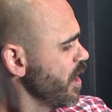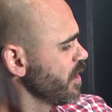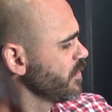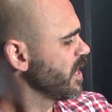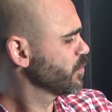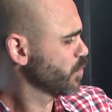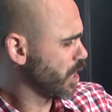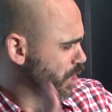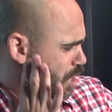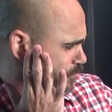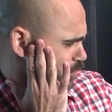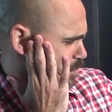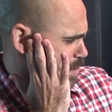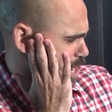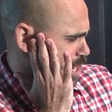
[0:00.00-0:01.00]
That's when I
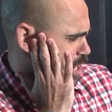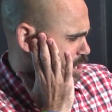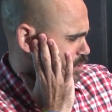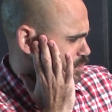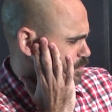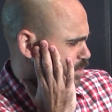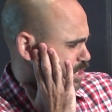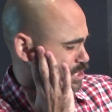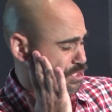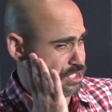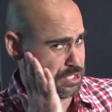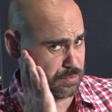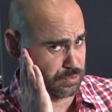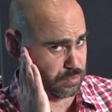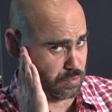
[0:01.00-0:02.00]
covered my ears because
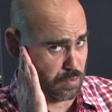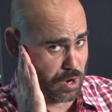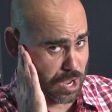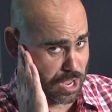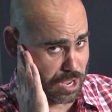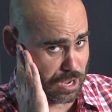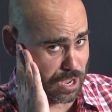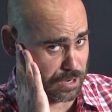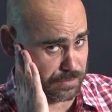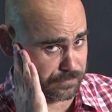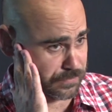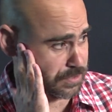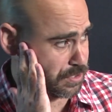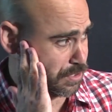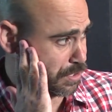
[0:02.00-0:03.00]
he was way out
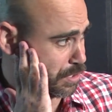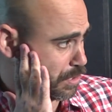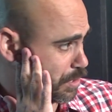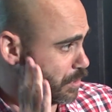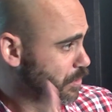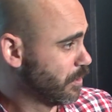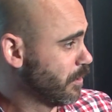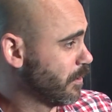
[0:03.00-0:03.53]
of key.